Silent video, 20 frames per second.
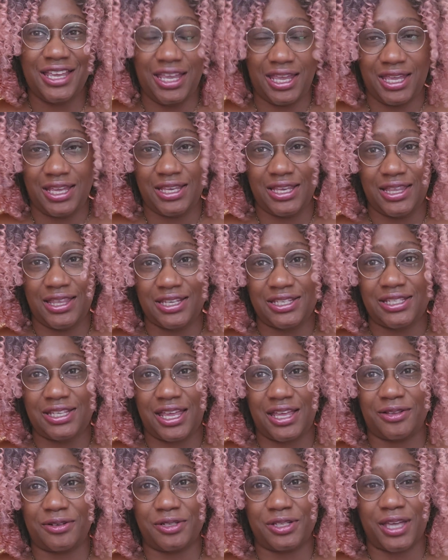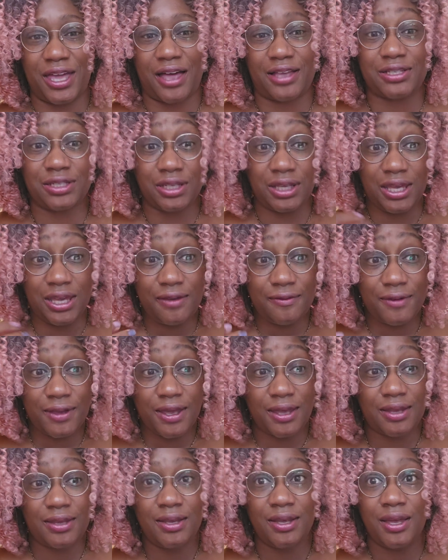in the Sailor Scouts, and
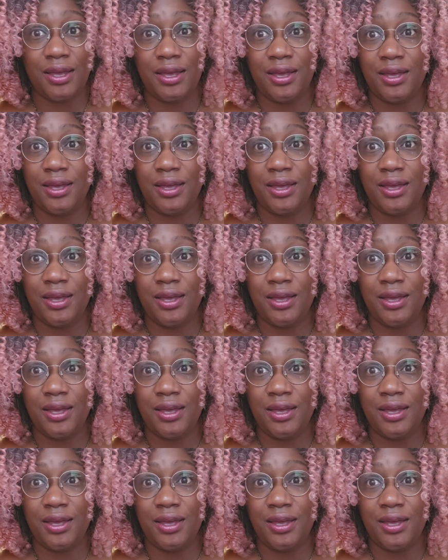even,